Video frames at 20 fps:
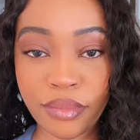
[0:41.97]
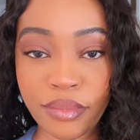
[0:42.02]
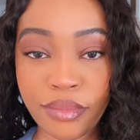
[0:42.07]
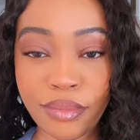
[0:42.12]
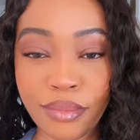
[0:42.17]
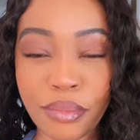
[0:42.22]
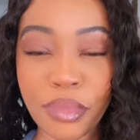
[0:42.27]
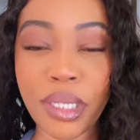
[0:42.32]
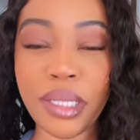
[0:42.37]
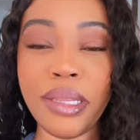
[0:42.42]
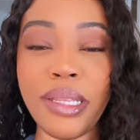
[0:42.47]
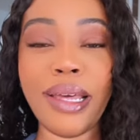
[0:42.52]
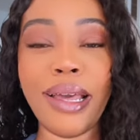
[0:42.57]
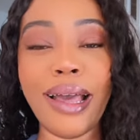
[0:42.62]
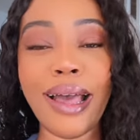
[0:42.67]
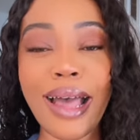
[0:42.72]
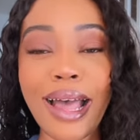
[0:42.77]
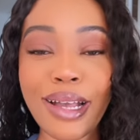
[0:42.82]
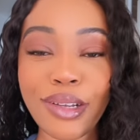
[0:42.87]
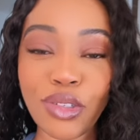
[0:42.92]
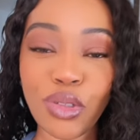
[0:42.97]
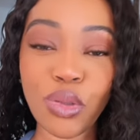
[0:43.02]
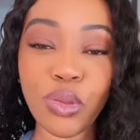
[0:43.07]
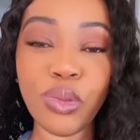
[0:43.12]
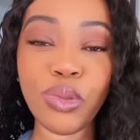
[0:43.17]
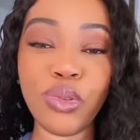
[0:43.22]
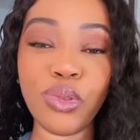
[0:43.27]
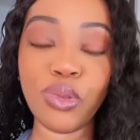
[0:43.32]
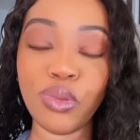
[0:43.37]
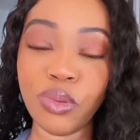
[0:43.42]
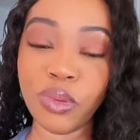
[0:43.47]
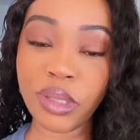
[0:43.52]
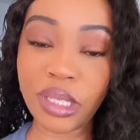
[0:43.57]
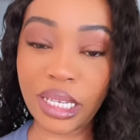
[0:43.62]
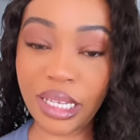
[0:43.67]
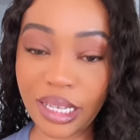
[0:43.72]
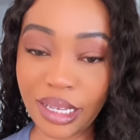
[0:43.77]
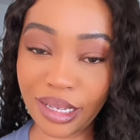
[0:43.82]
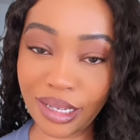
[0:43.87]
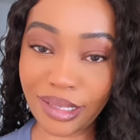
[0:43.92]
But the actual truth
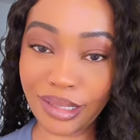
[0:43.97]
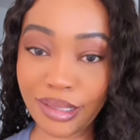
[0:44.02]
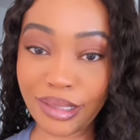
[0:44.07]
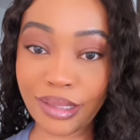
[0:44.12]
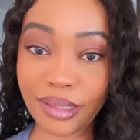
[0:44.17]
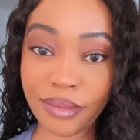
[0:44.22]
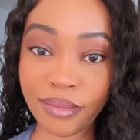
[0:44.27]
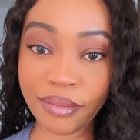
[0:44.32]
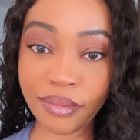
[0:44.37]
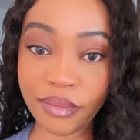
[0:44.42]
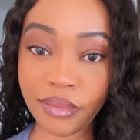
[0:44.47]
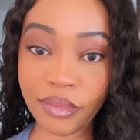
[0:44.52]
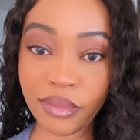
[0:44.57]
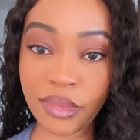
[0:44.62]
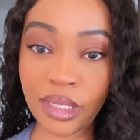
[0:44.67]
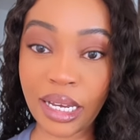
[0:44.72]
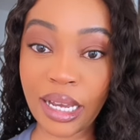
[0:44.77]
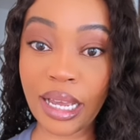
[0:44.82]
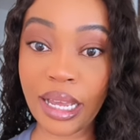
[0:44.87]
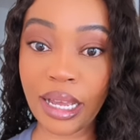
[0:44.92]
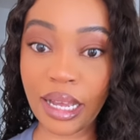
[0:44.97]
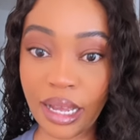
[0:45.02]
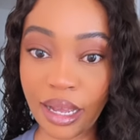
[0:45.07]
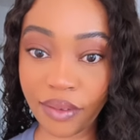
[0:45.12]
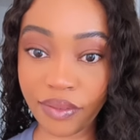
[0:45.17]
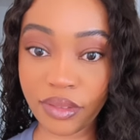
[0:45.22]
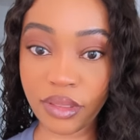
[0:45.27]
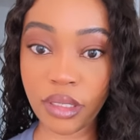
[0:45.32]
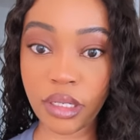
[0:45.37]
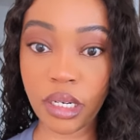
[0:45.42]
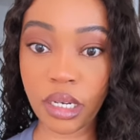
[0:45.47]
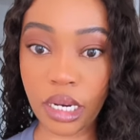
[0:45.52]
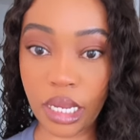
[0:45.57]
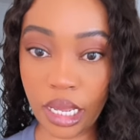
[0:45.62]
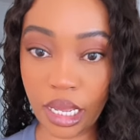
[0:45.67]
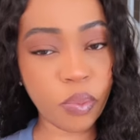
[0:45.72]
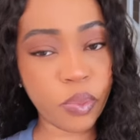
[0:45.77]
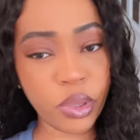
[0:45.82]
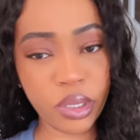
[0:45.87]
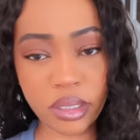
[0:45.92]
is, I have
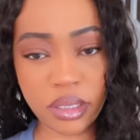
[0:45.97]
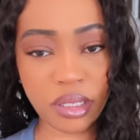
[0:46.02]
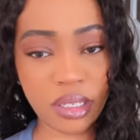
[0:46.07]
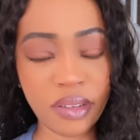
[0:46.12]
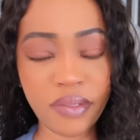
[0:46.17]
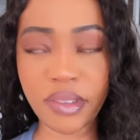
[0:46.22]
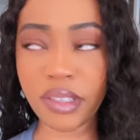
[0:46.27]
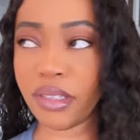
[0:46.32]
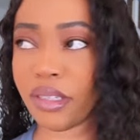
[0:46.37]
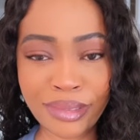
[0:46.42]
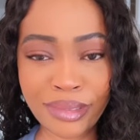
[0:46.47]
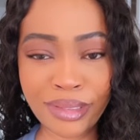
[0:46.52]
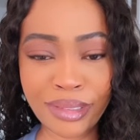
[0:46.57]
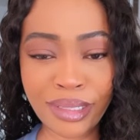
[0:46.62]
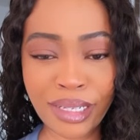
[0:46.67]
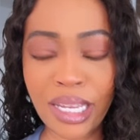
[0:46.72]
delayed pisstivity.